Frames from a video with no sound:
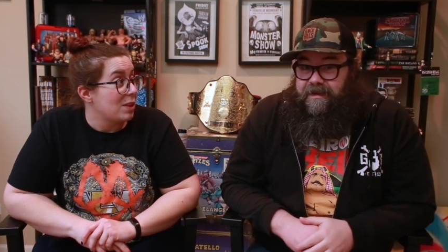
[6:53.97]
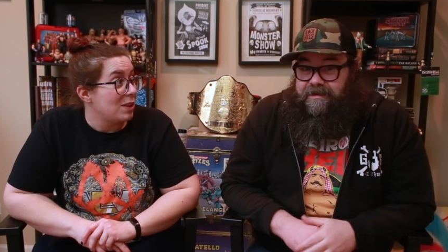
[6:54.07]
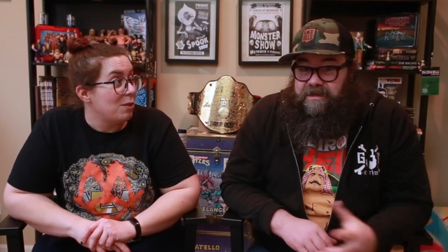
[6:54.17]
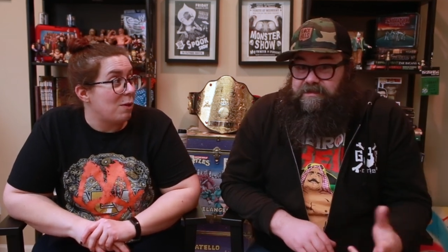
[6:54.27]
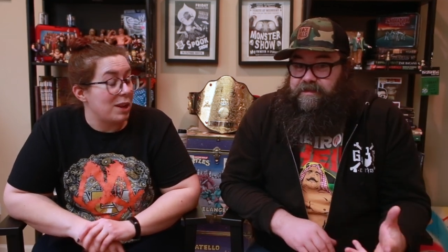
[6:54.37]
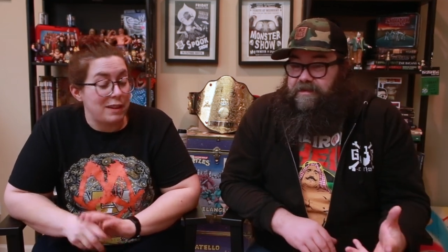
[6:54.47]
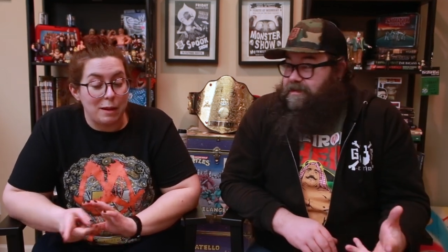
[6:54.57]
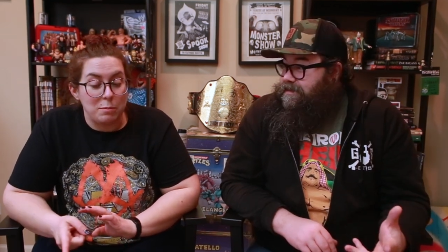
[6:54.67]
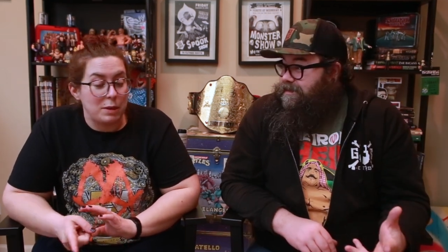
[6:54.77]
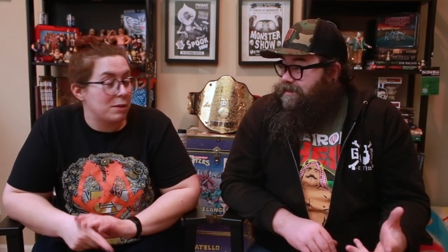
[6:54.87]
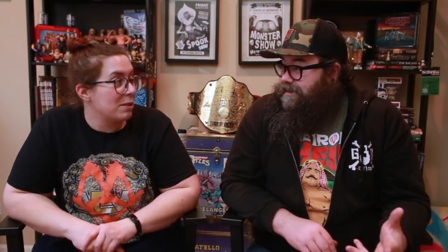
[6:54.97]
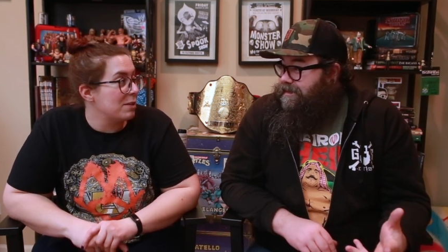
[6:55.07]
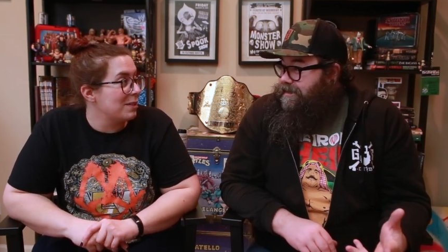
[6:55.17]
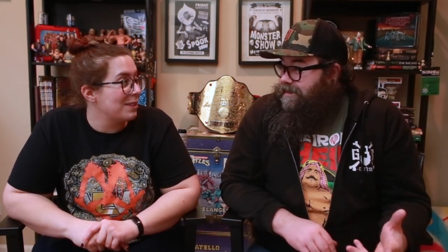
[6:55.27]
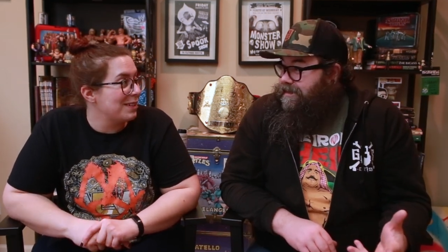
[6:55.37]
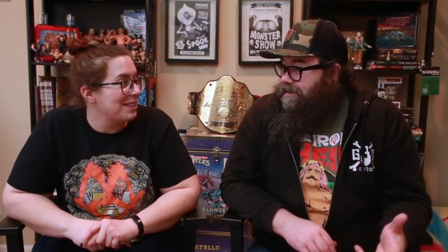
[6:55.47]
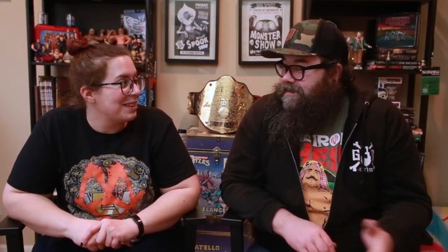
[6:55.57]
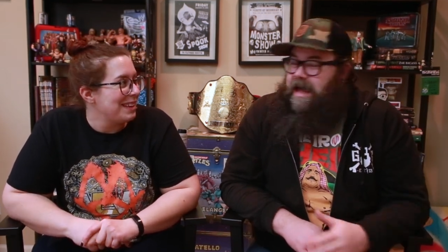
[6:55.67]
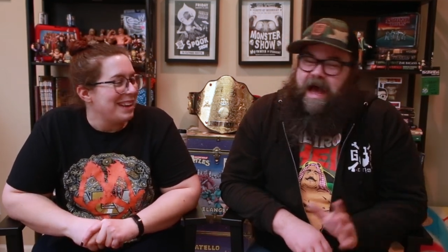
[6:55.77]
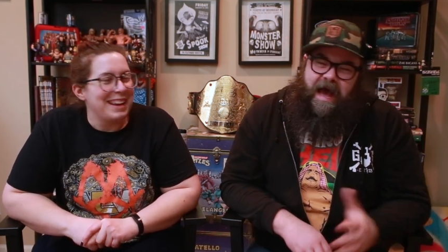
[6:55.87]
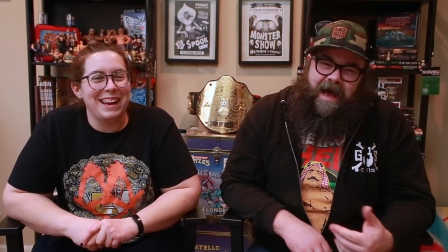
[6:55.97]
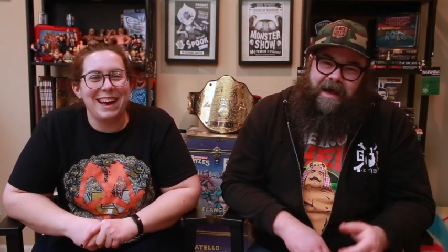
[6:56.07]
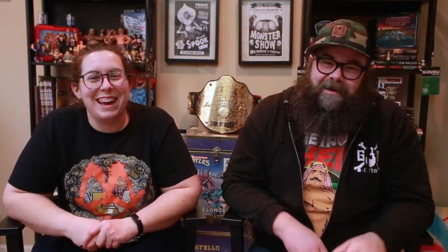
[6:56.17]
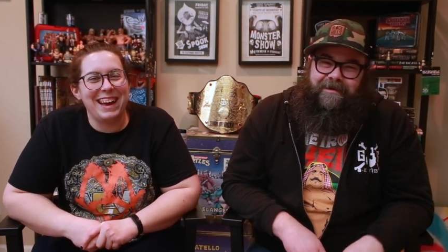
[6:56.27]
Speaker 1: Just, you wanted that beer. Nah,